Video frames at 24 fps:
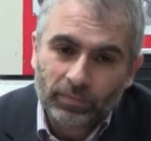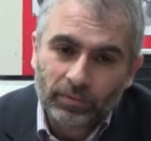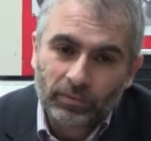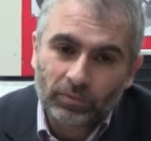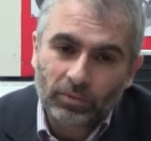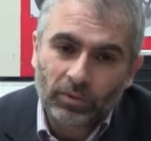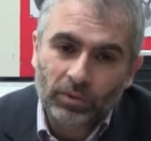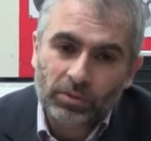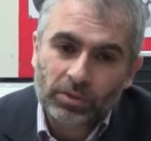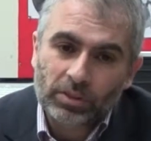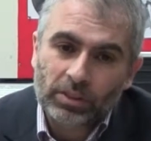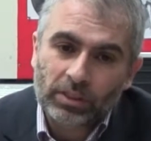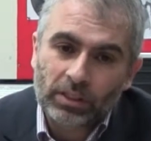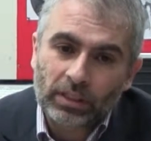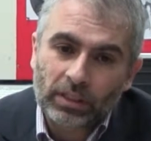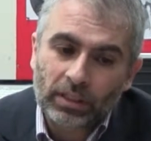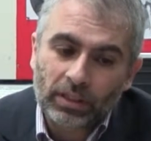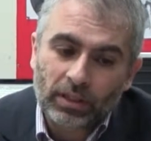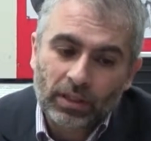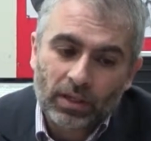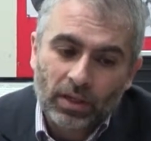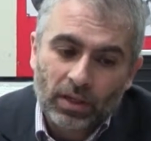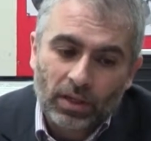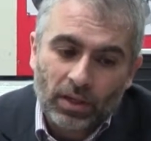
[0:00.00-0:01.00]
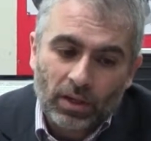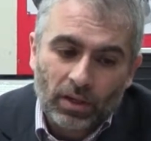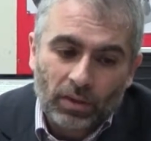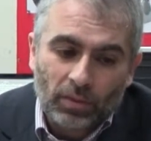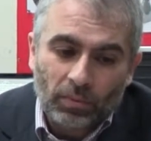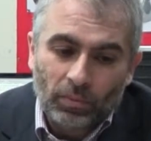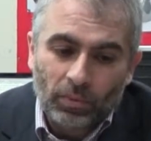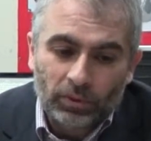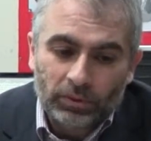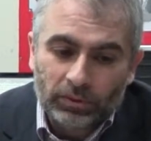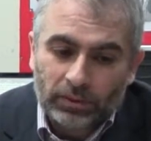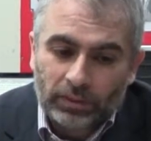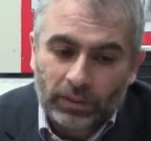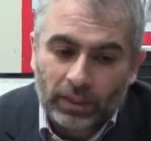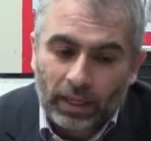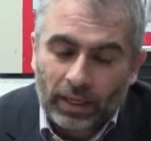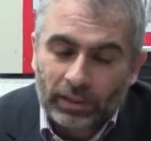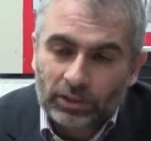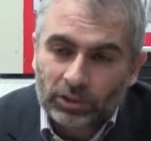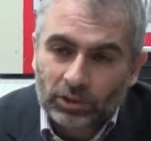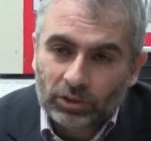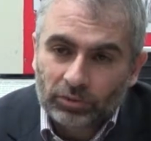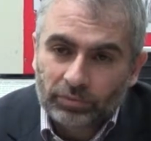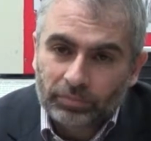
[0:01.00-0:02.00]
We want to see what
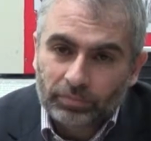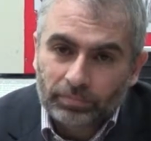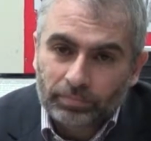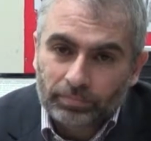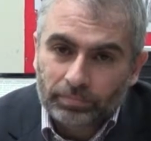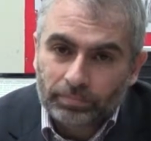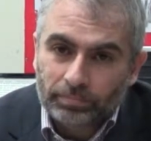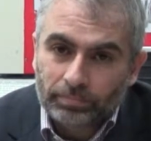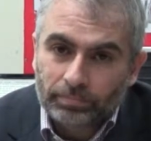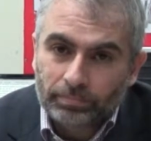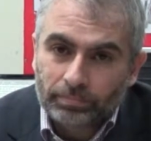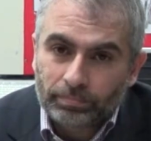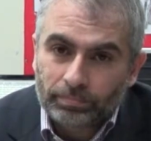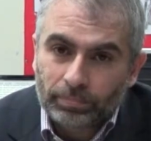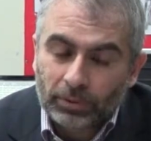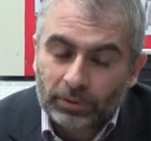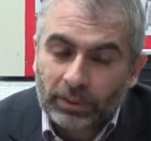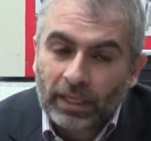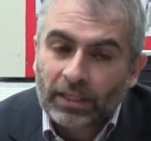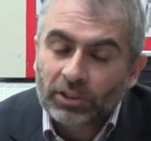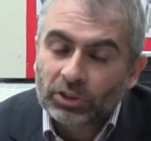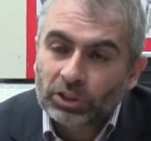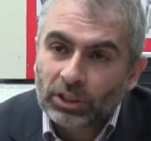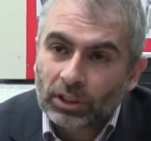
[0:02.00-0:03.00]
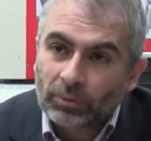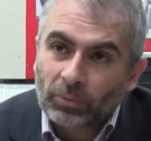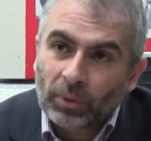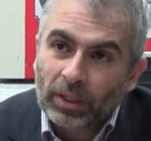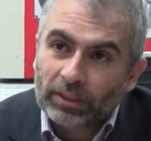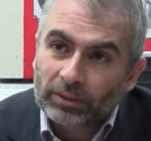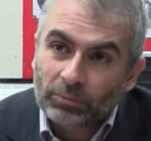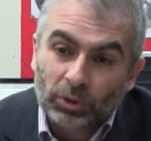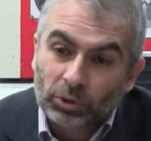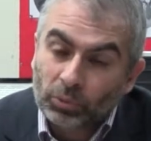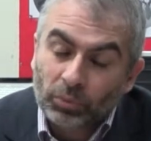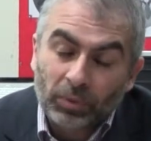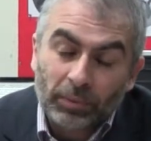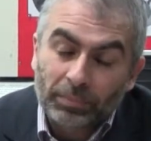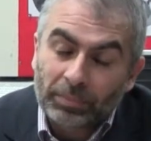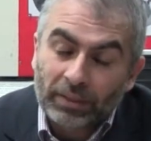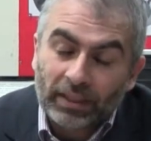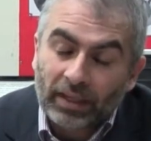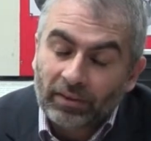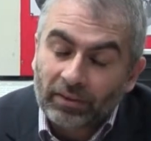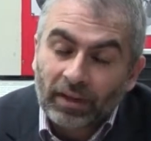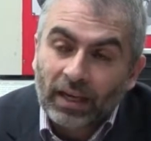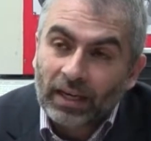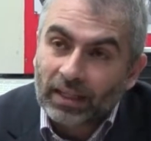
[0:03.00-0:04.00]
kind of potential we have, what will be
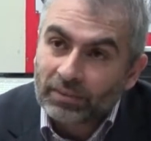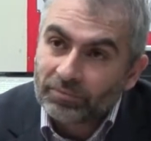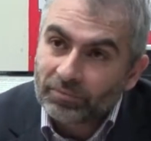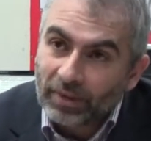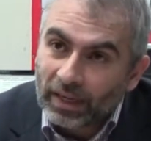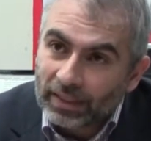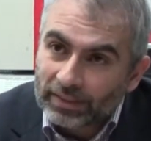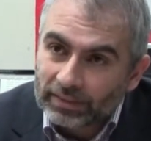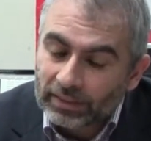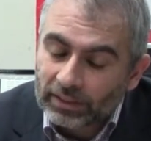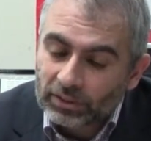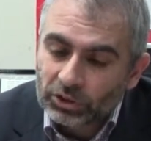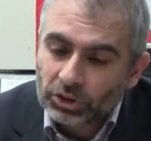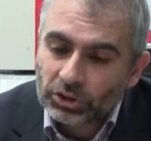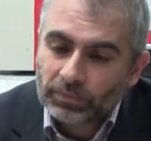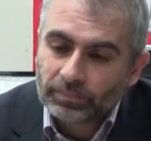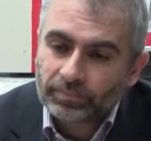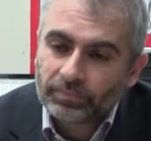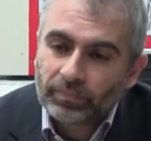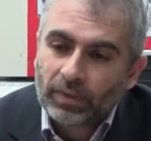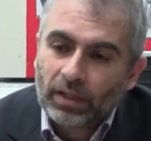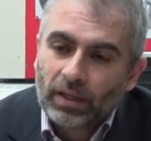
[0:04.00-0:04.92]
the real advantage.